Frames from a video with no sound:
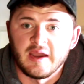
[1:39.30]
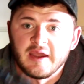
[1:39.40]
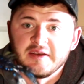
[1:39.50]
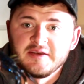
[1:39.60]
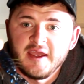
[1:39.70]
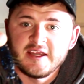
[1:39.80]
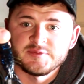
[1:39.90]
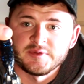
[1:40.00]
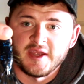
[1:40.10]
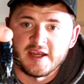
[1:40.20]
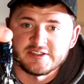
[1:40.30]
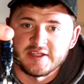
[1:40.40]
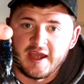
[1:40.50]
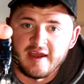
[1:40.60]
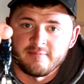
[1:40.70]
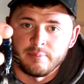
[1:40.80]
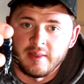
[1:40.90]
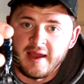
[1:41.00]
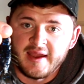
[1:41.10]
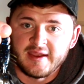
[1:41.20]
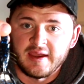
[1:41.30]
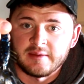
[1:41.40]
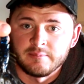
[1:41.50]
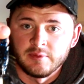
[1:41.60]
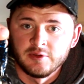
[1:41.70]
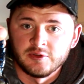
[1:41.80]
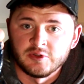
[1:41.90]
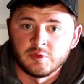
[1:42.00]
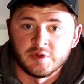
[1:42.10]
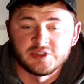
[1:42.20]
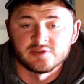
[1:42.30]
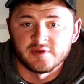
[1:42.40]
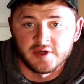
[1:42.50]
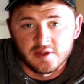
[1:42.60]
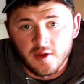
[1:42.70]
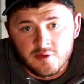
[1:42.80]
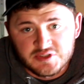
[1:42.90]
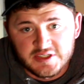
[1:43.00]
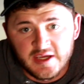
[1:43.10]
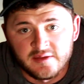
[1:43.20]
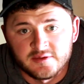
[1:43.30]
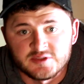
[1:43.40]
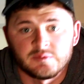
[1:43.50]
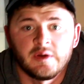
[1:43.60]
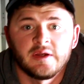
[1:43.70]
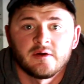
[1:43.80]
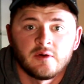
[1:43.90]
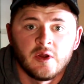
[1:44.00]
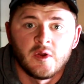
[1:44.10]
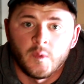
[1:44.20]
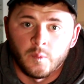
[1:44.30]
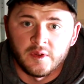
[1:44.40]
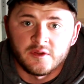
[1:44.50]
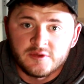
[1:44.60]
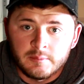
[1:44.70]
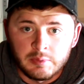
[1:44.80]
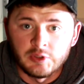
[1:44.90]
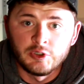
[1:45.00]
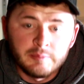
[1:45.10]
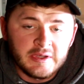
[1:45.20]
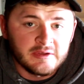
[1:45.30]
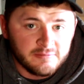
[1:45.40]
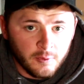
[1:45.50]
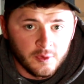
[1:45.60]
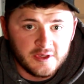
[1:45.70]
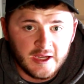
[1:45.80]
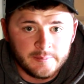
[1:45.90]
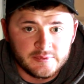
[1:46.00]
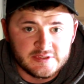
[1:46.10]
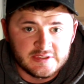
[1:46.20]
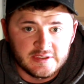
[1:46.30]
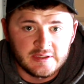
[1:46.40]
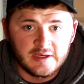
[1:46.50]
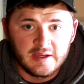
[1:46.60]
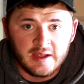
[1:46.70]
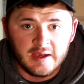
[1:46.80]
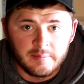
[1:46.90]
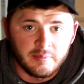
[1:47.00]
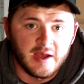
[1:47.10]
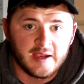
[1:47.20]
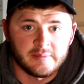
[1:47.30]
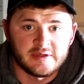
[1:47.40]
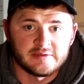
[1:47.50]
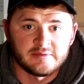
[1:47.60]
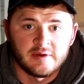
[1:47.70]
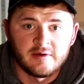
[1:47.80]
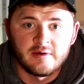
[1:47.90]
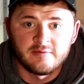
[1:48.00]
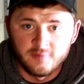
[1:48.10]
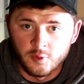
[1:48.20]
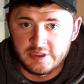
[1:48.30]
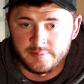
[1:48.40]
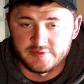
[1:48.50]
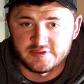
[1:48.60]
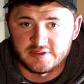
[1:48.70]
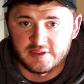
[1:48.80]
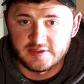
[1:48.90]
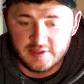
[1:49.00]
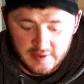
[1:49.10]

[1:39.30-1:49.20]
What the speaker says: And next we actually have black and blue, which are very close together as well, with blue being 48% and black being 40%.